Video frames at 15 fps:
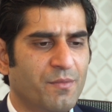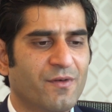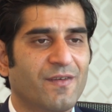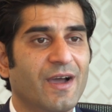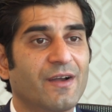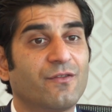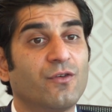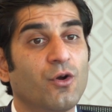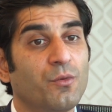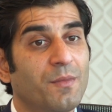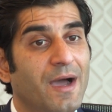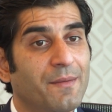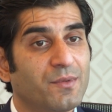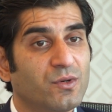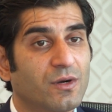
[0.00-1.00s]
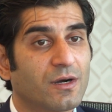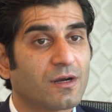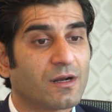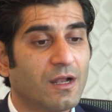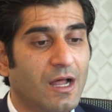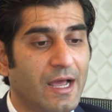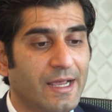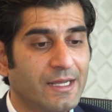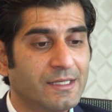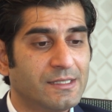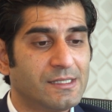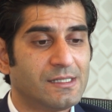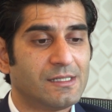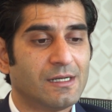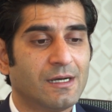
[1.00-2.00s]
provide a roadmap to our
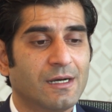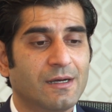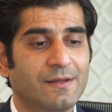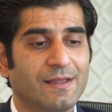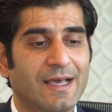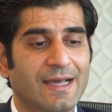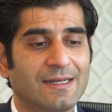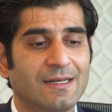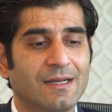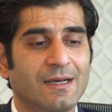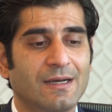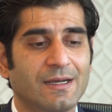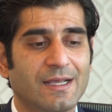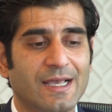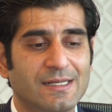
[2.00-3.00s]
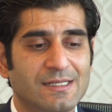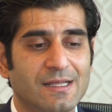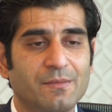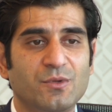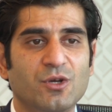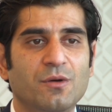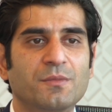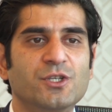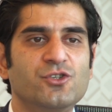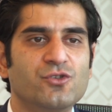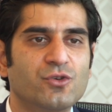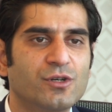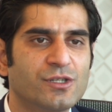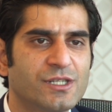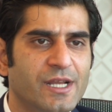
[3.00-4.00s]
clients that gets them to a
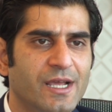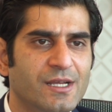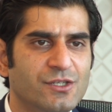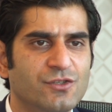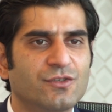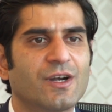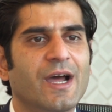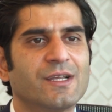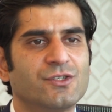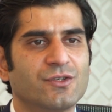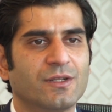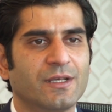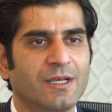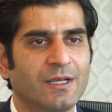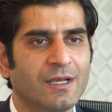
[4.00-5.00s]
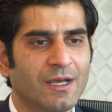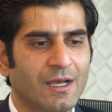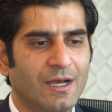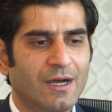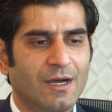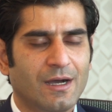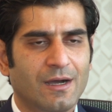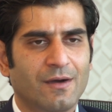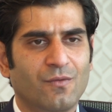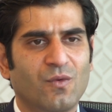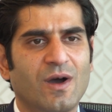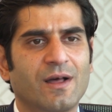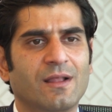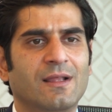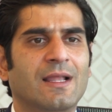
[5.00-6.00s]
mature stage gradually
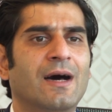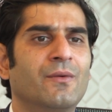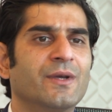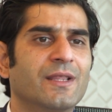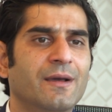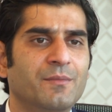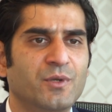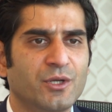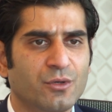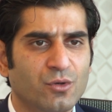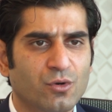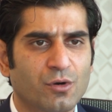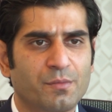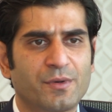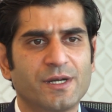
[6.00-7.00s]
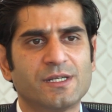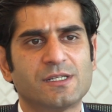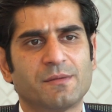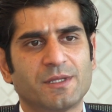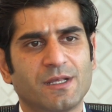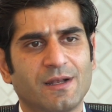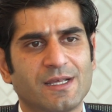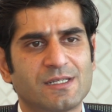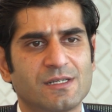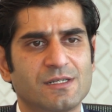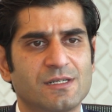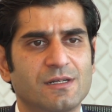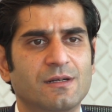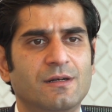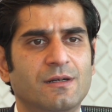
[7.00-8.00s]
while allowing them to incorporate some of the
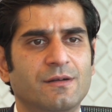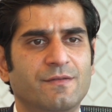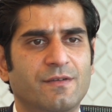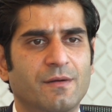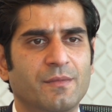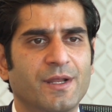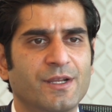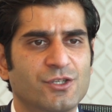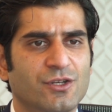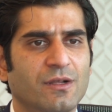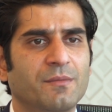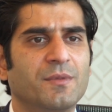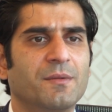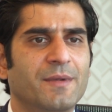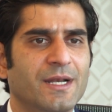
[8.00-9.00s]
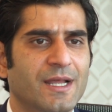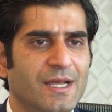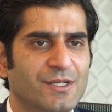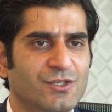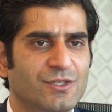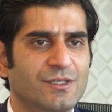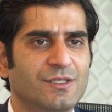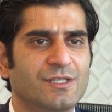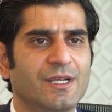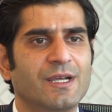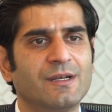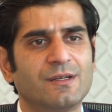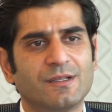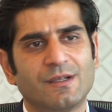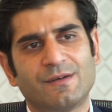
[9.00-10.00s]
lessons learned from initial implementations
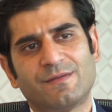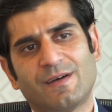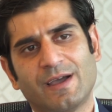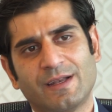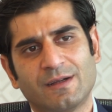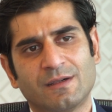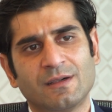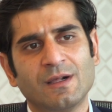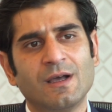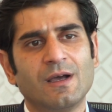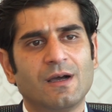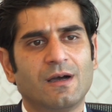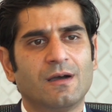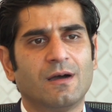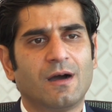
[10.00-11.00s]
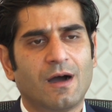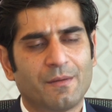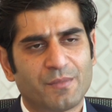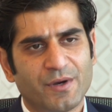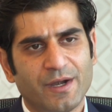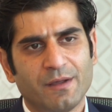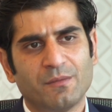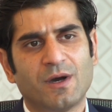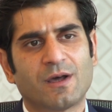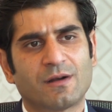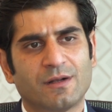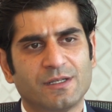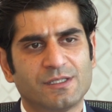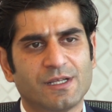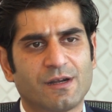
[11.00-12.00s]
into their final operating
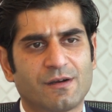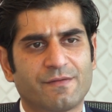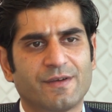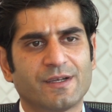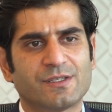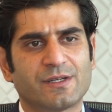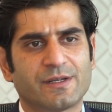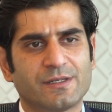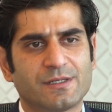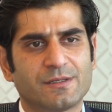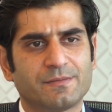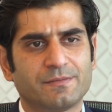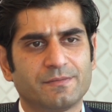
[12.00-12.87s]
model and center of excellence.